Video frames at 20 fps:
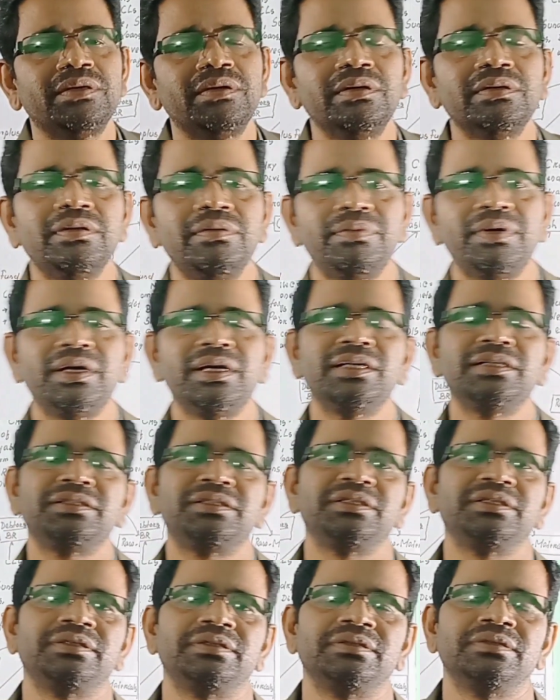the balance
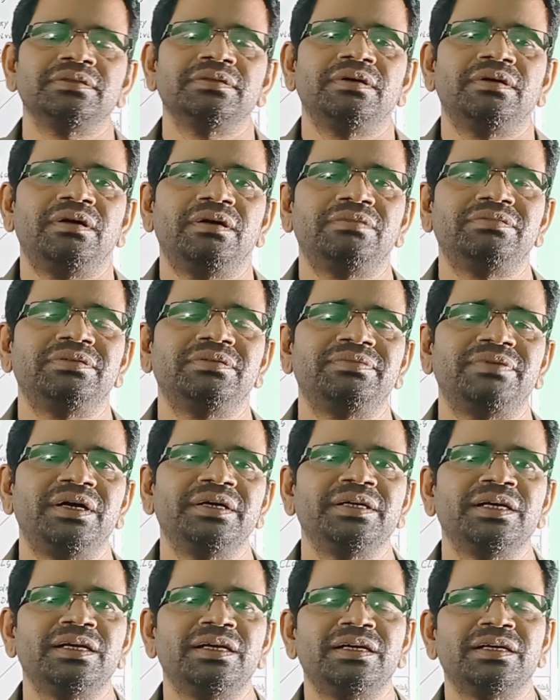sheet of a
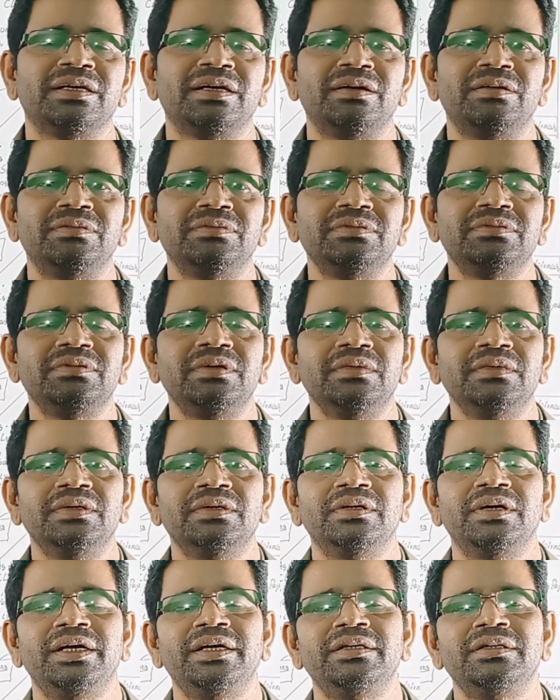final account,
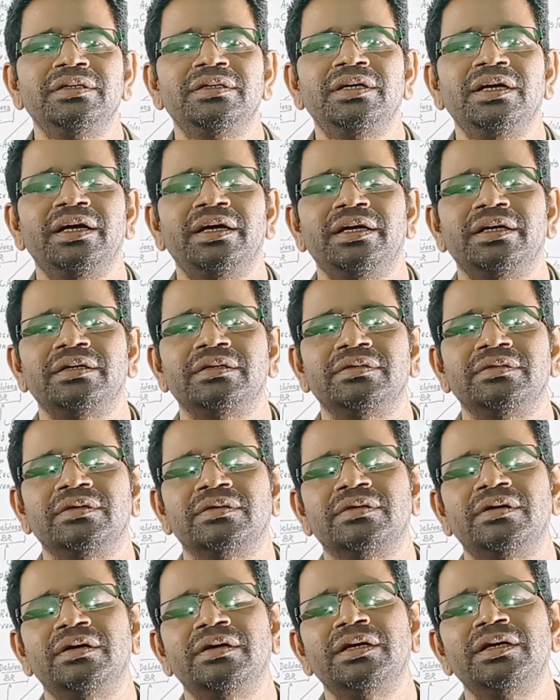entire the
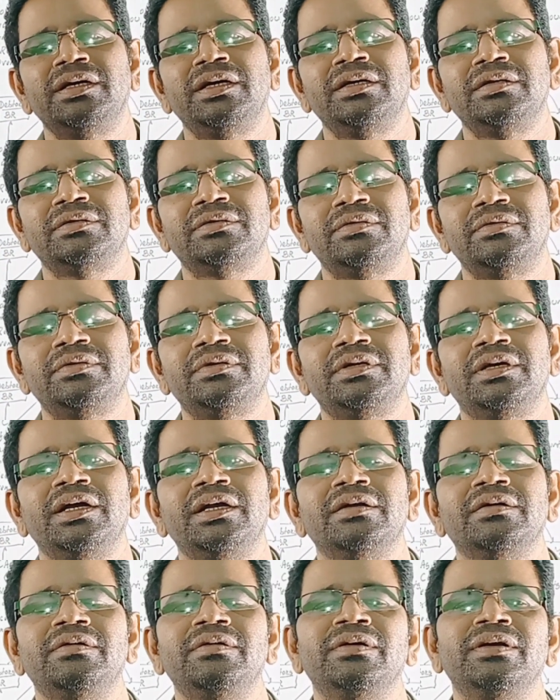current
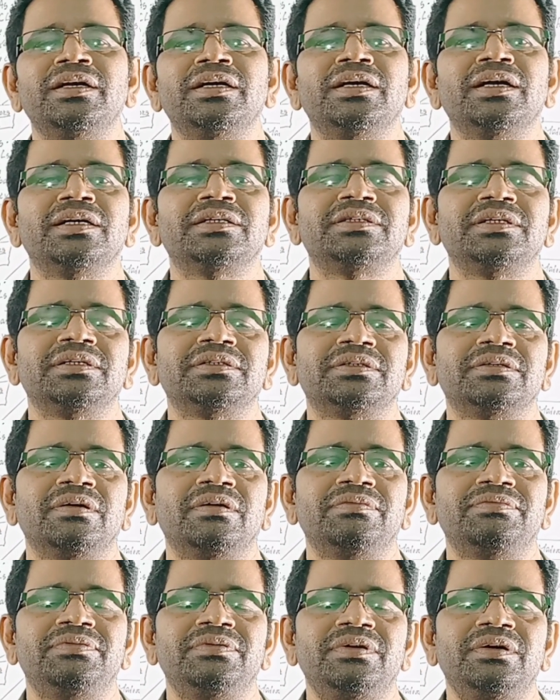total current assets
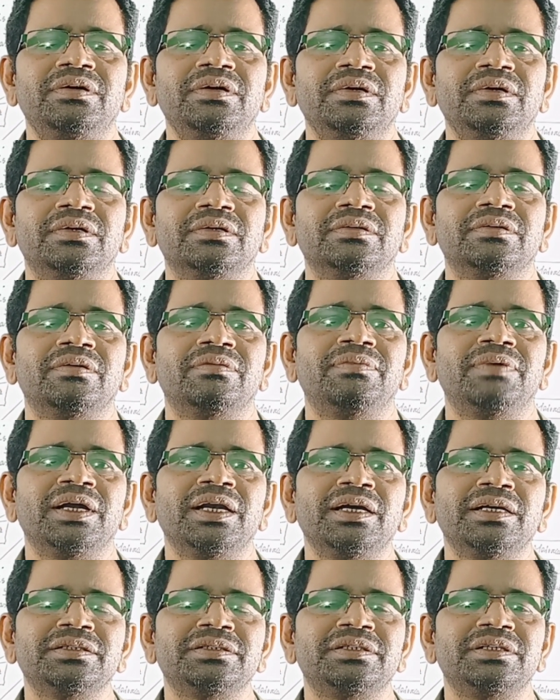of the
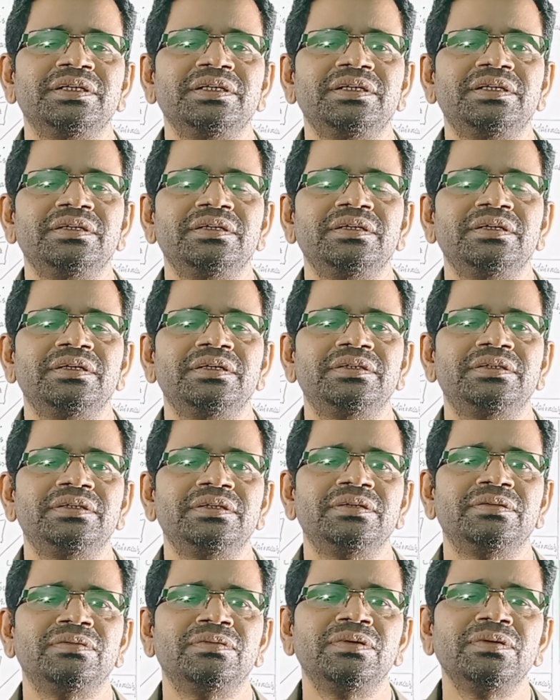balance sheet
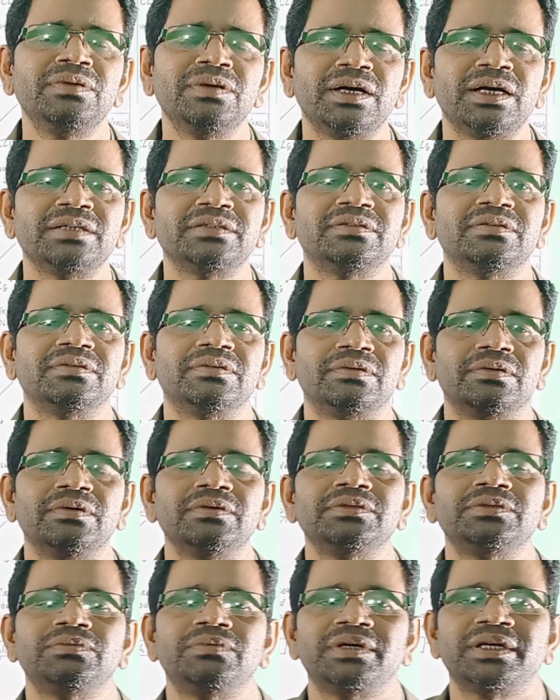is known as the
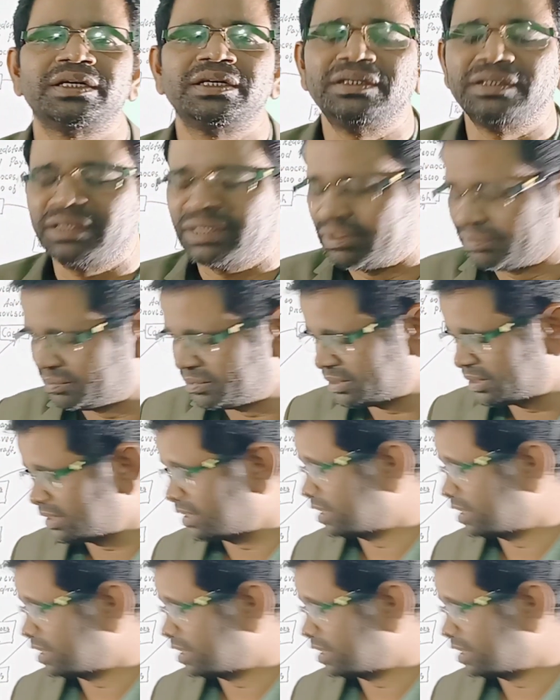gross working capital.